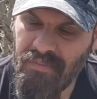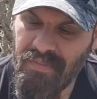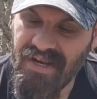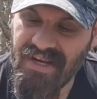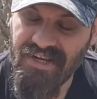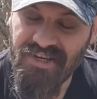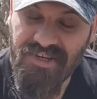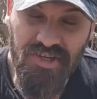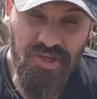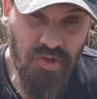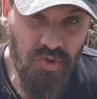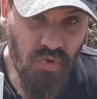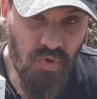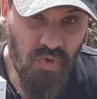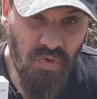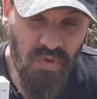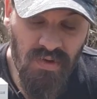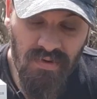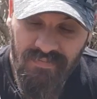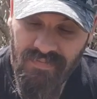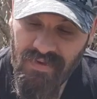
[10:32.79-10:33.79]
Mini
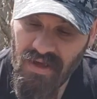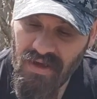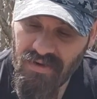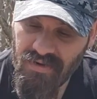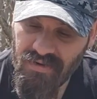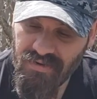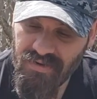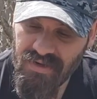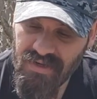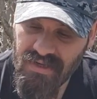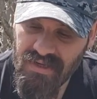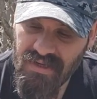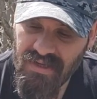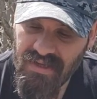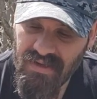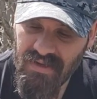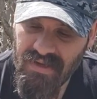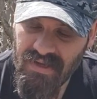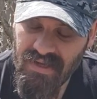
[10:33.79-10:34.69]
2 Valkyrie